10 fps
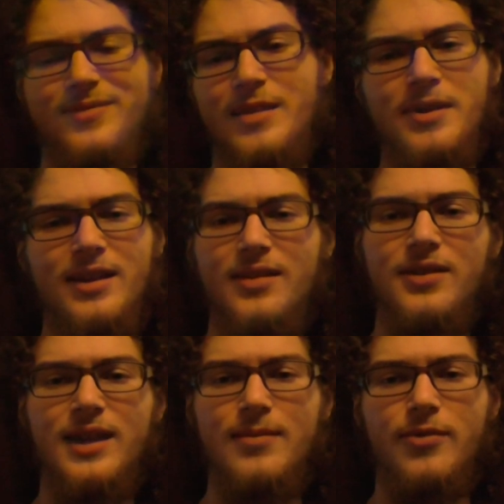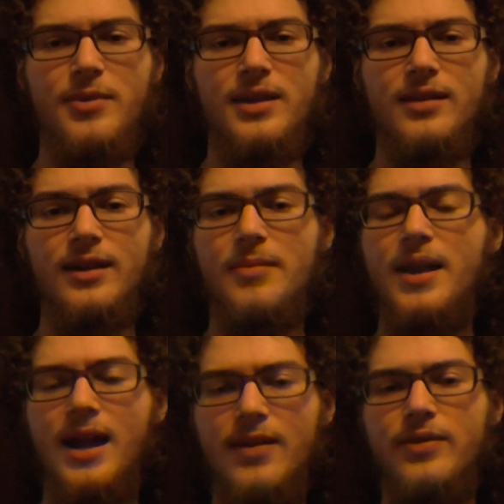it might kill the game for me. Like, I'm
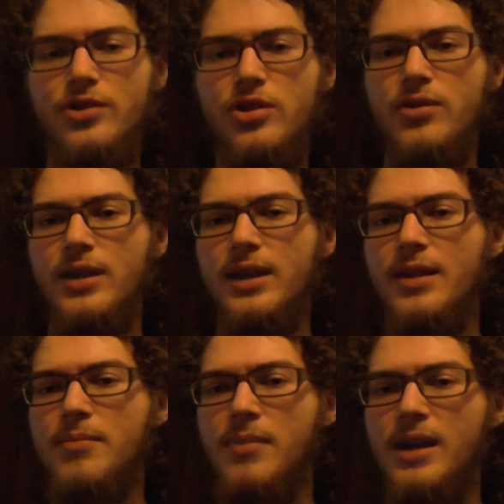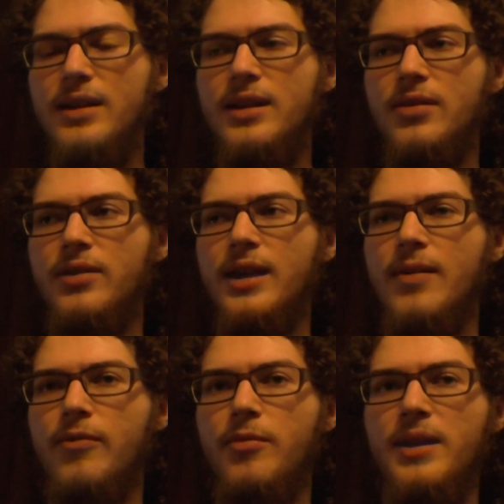not even joking. It might kill the
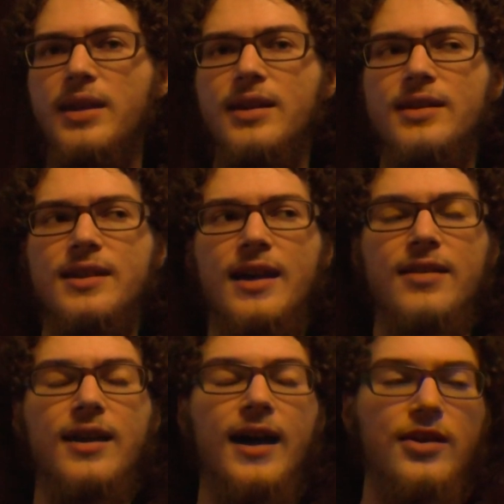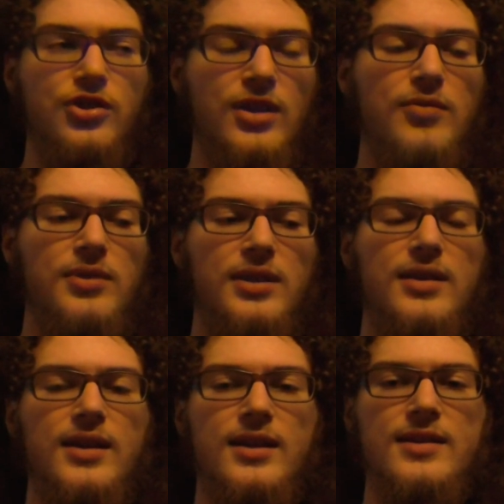game for me. It is. I genuinely
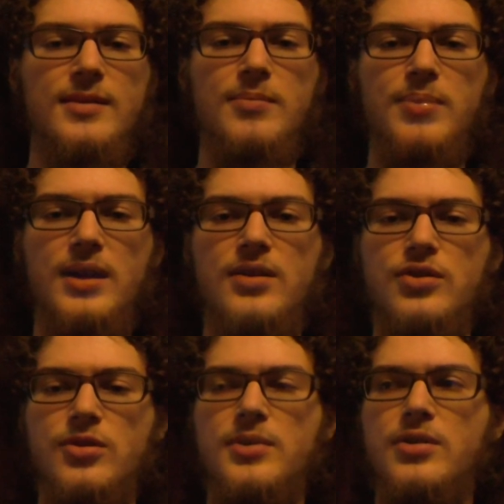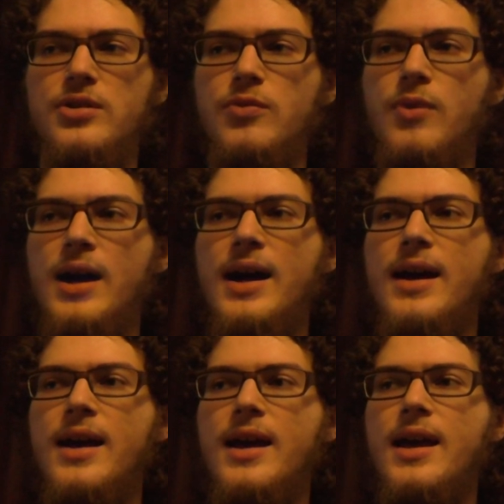think it is a big contributor to
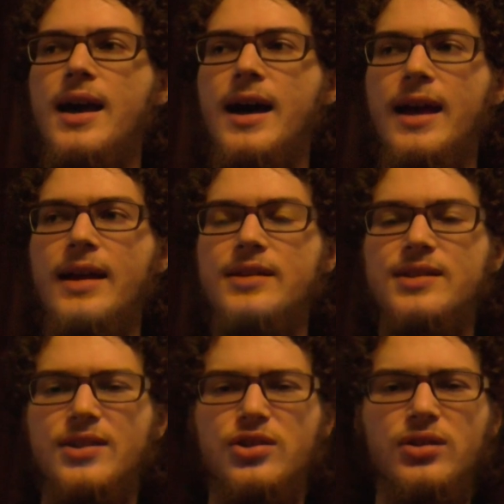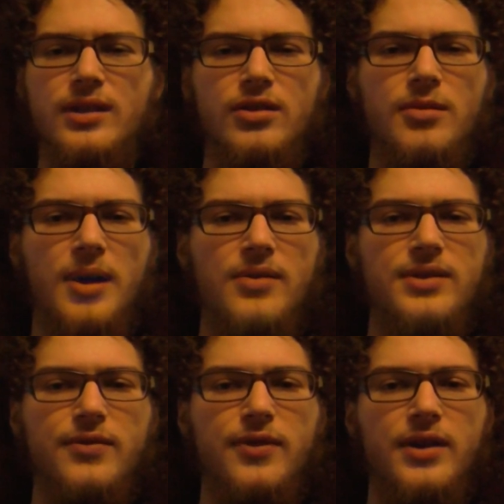why I had such little
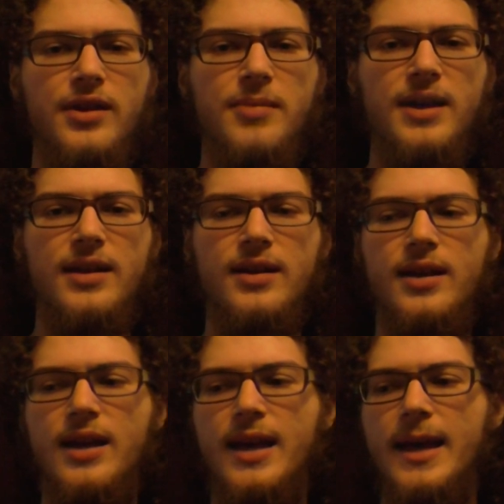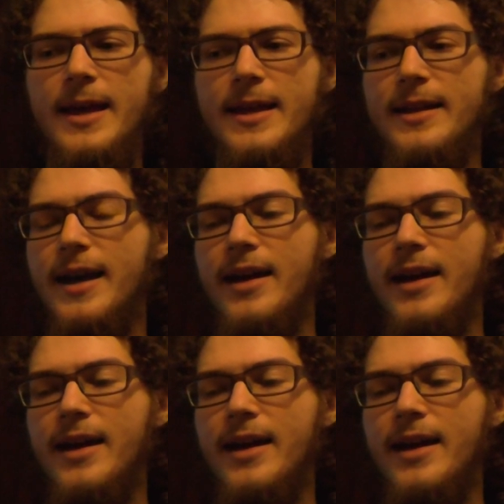amounts of fun in the beta, and